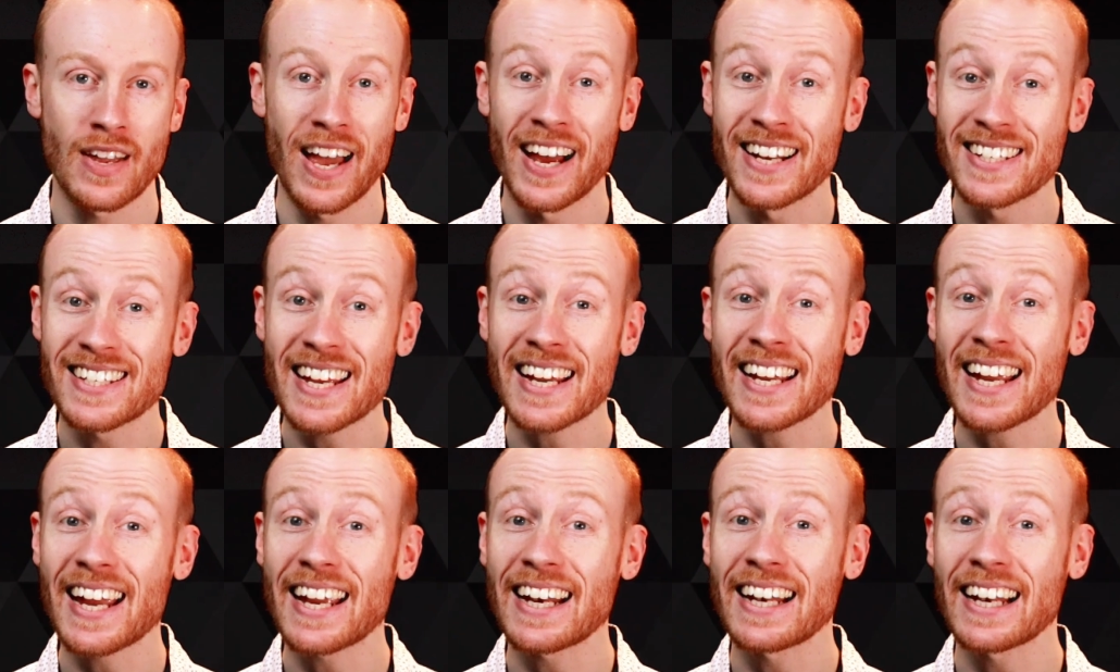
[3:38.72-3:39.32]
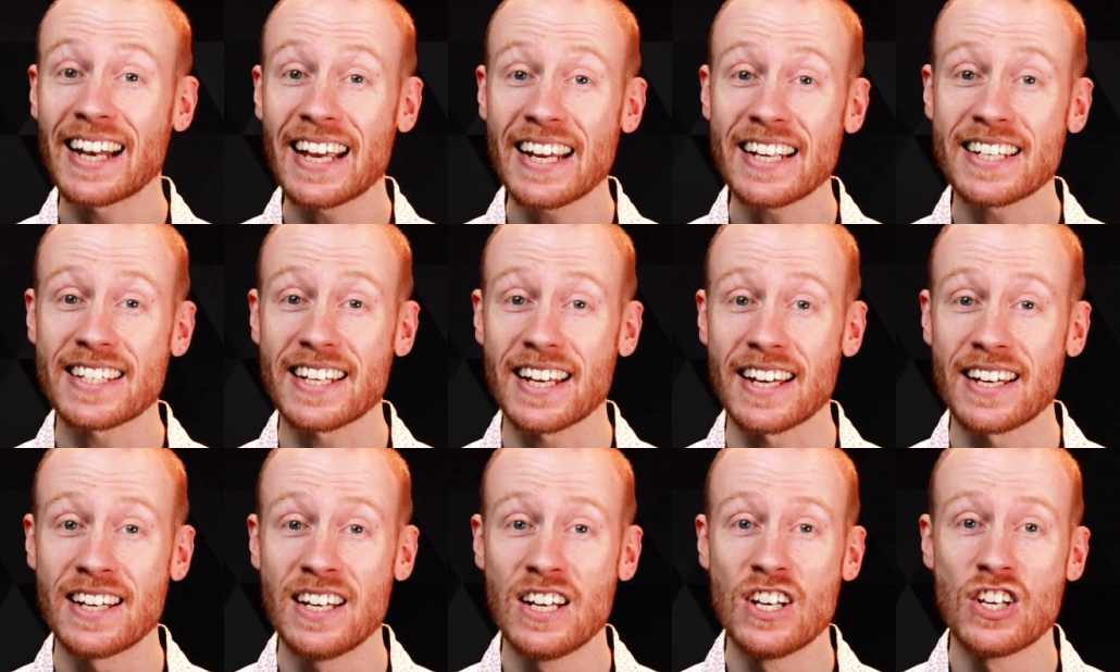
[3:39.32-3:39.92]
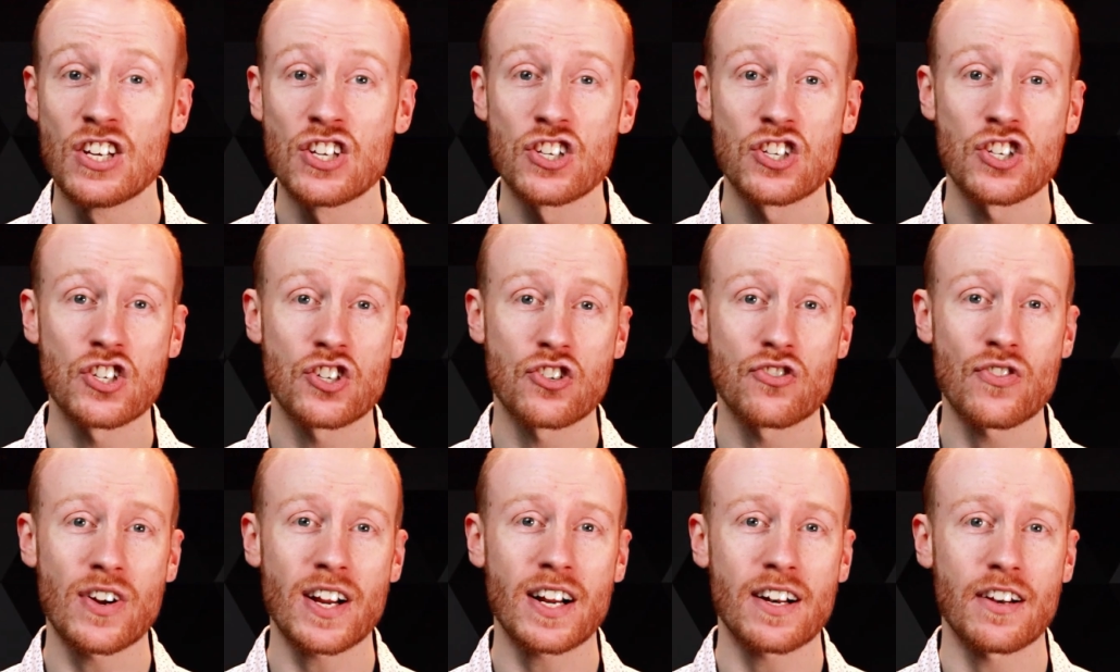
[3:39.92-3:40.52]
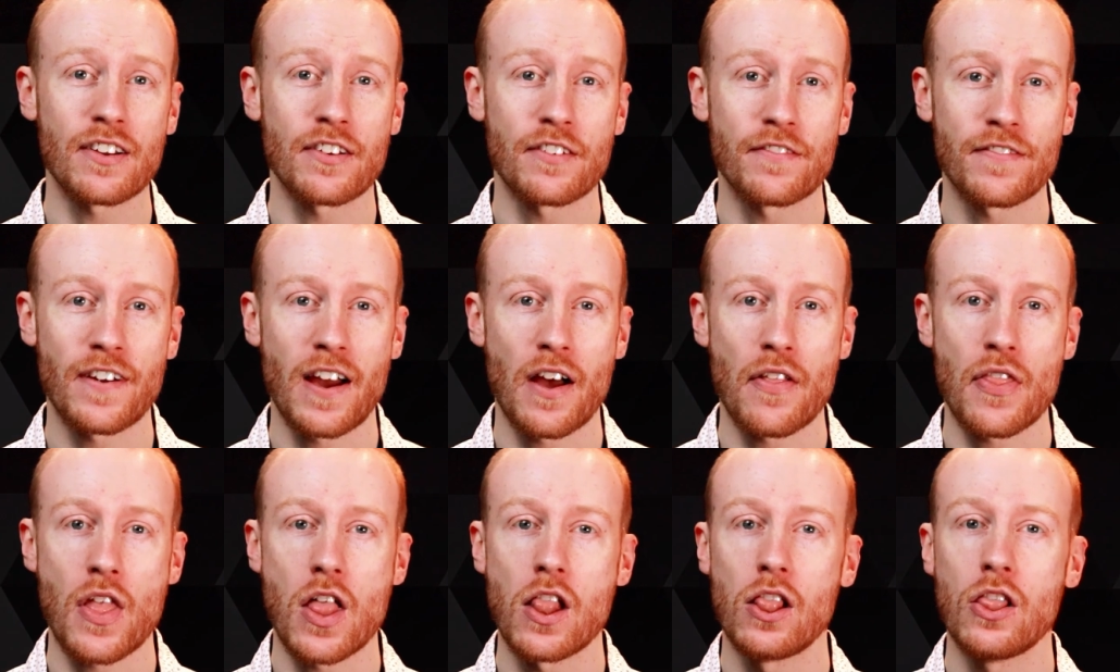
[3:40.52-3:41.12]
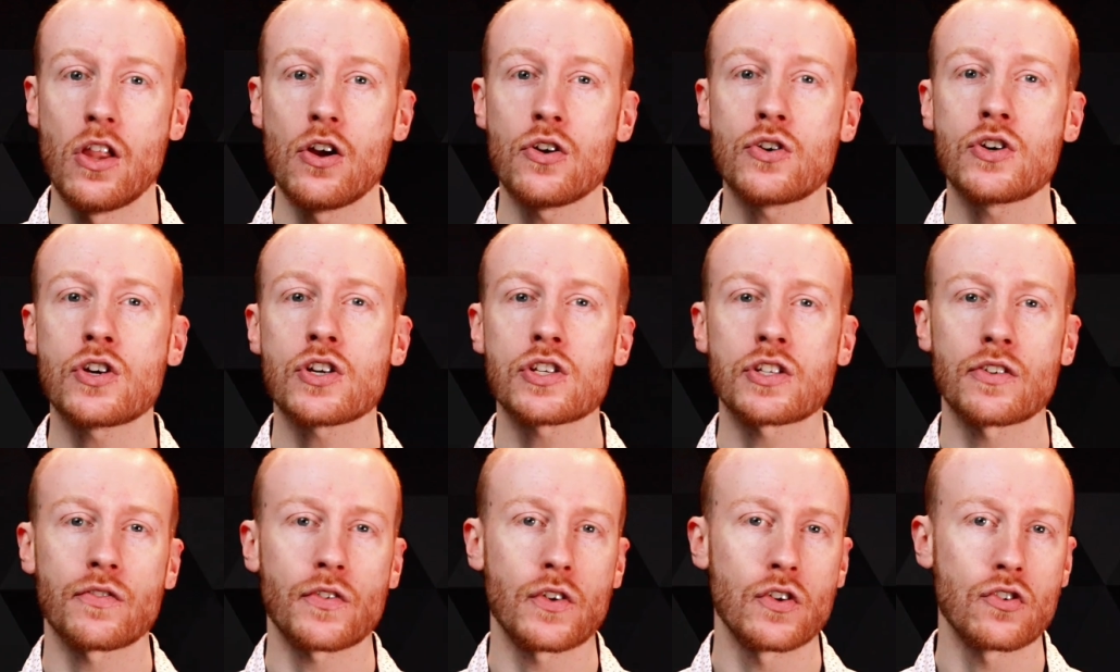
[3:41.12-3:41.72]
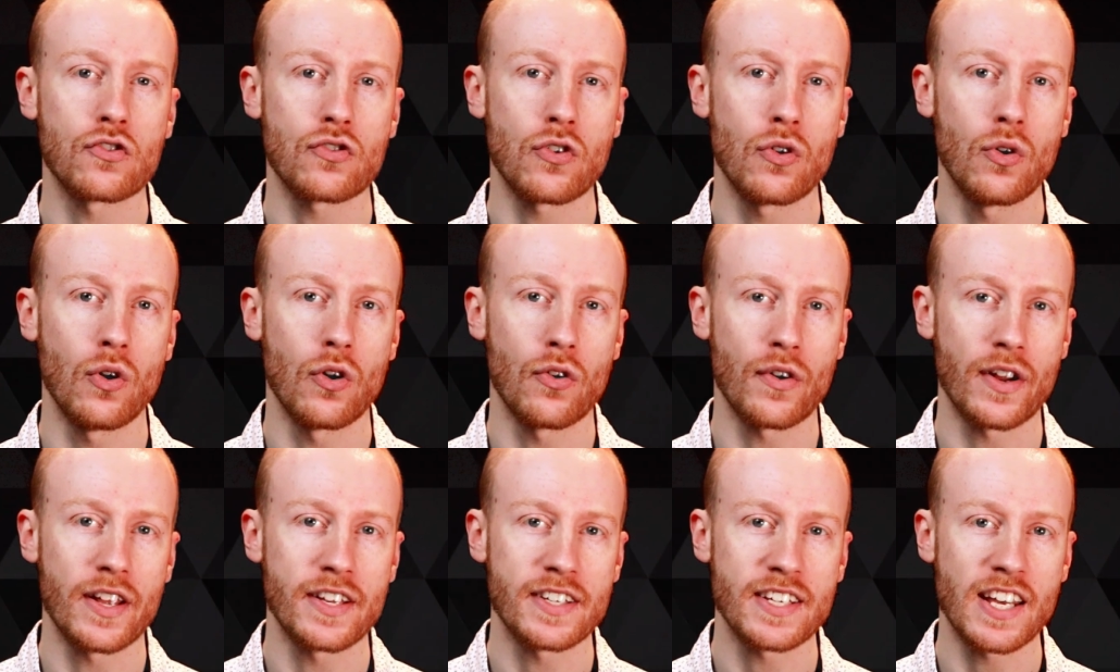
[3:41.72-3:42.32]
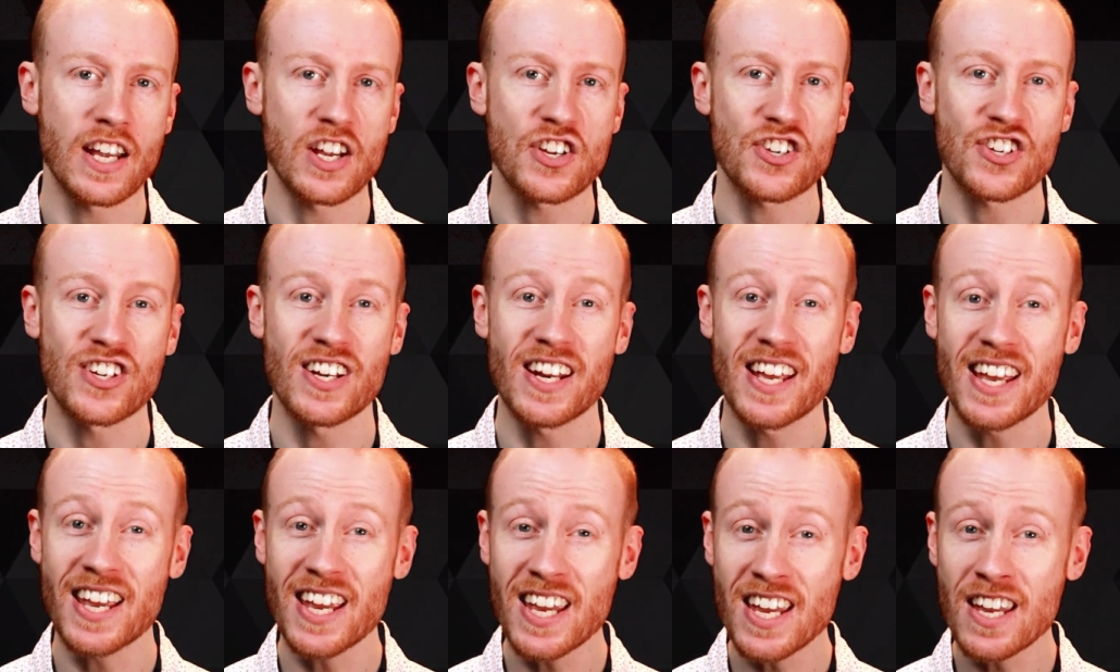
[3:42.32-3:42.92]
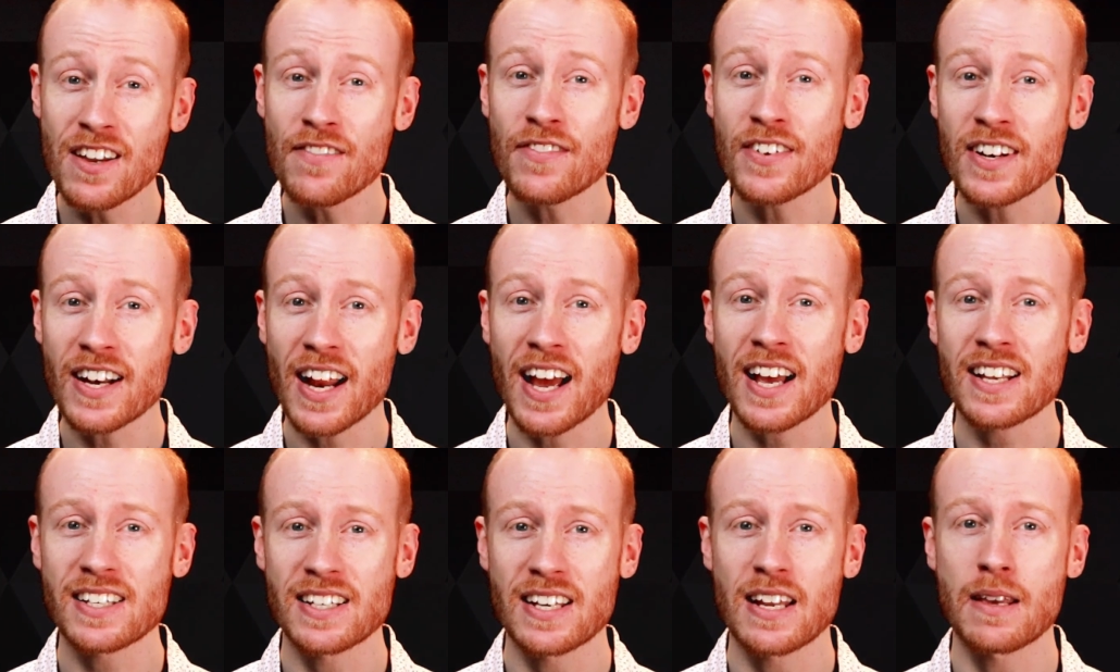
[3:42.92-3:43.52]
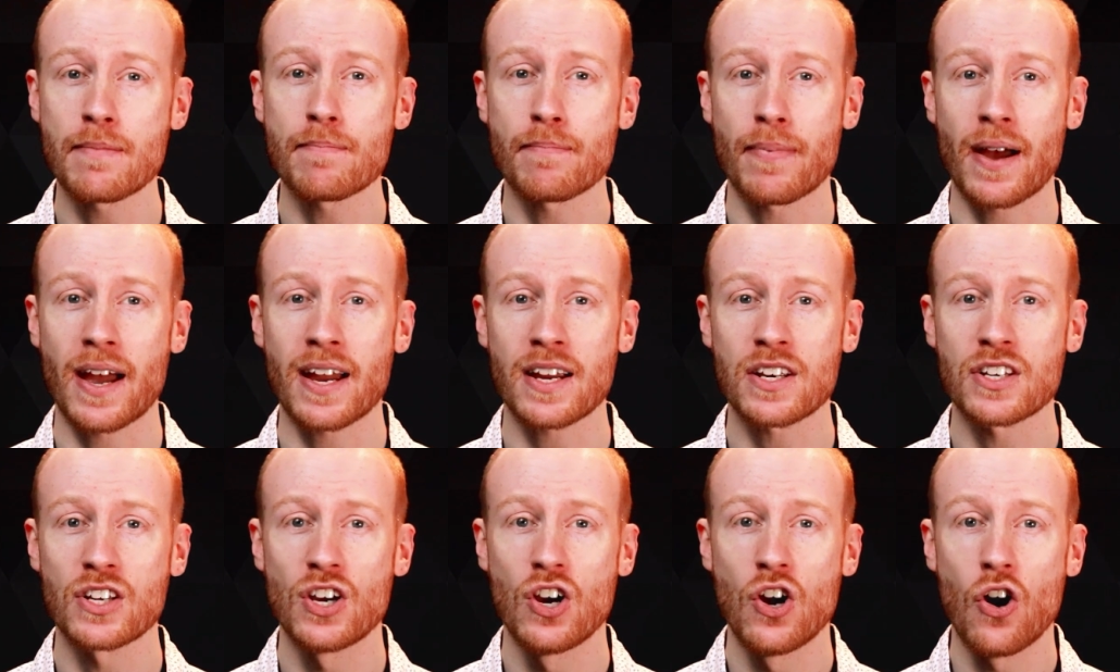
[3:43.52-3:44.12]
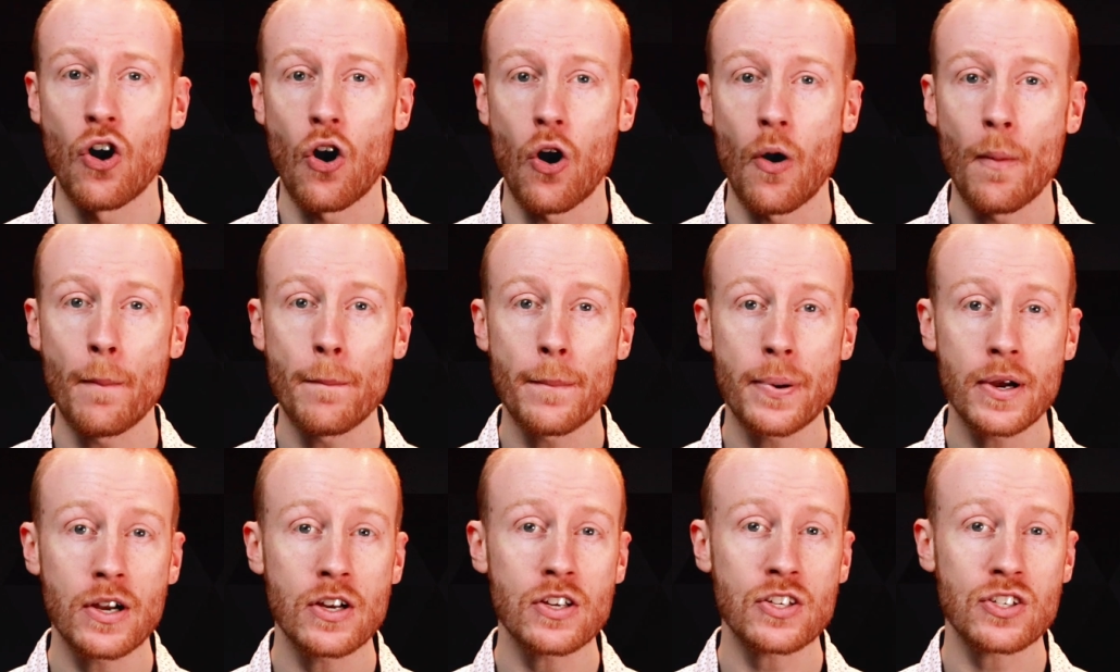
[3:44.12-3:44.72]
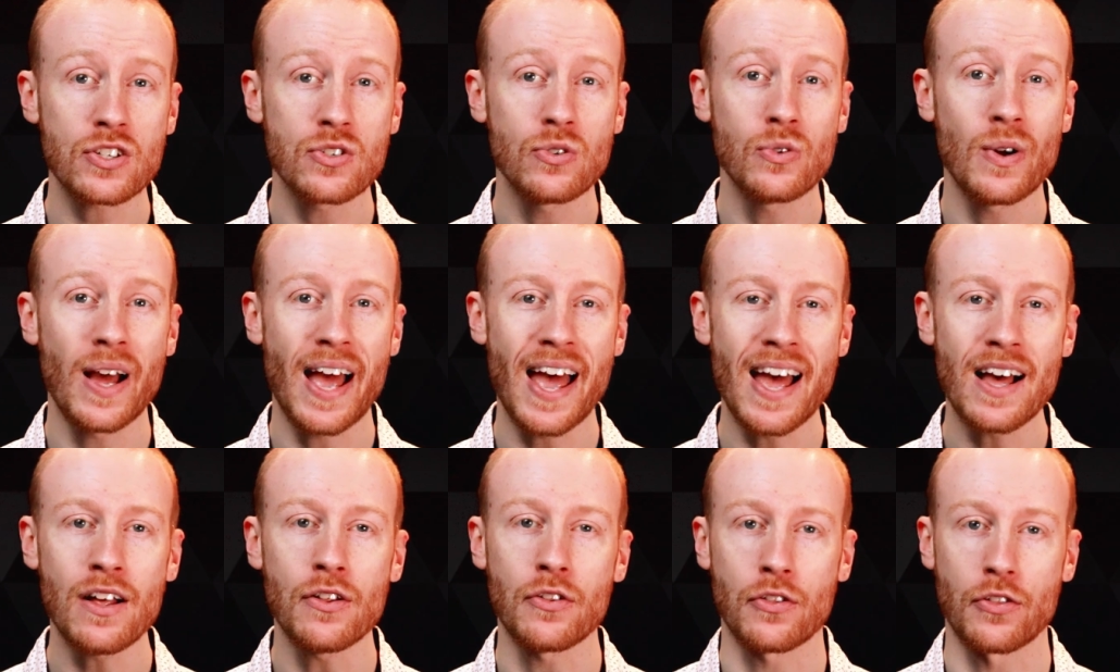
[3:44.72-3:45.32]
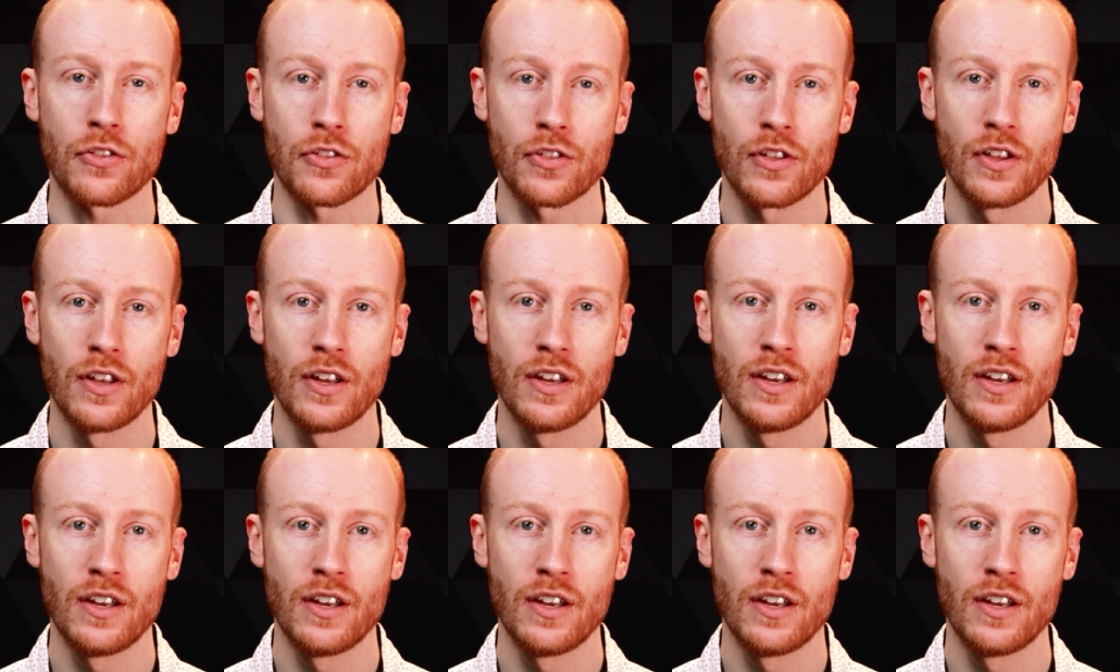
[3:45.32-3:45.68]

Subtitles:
A decade later, Strickland found that locus of control orientation even has an impact on personal health,